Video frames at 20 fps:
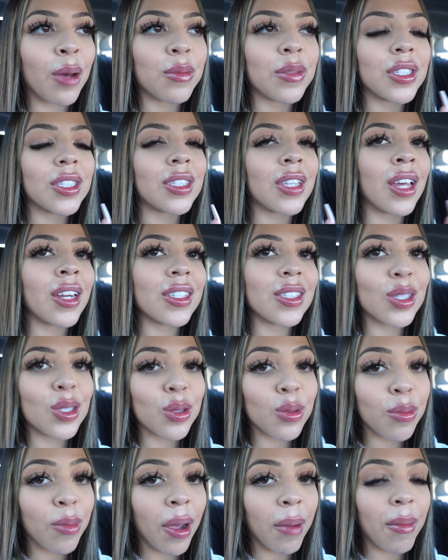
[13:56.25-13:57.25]
I'm excited to
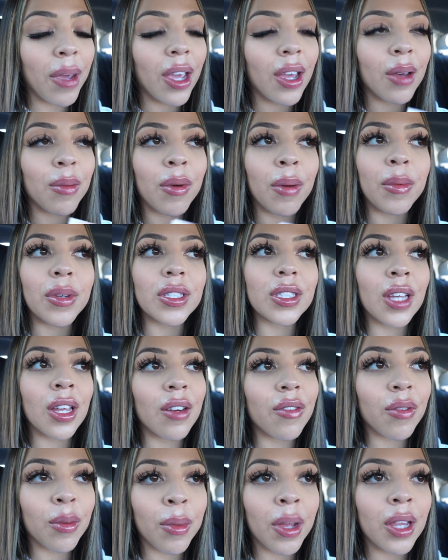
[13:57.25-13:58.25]
do my makeup. I'm excited
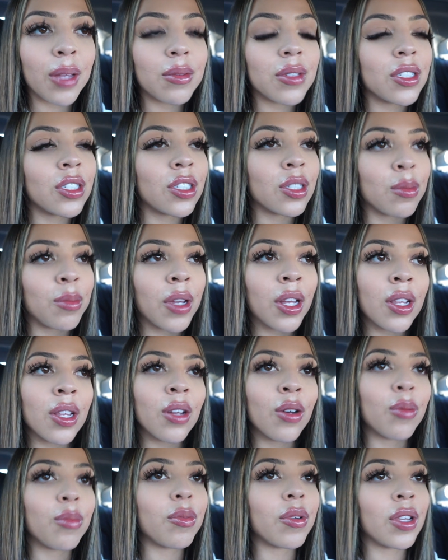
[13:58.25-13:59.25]
for my lips to just be a
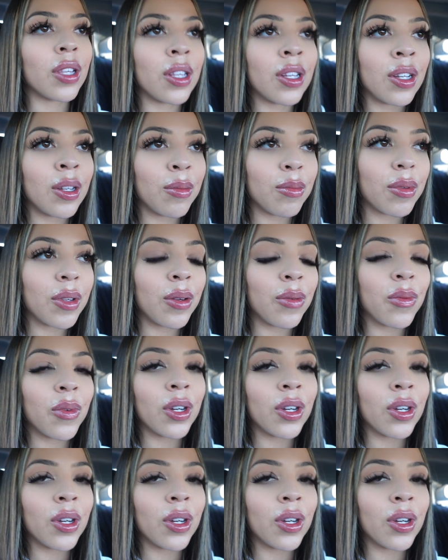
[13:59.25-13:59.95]
little plump and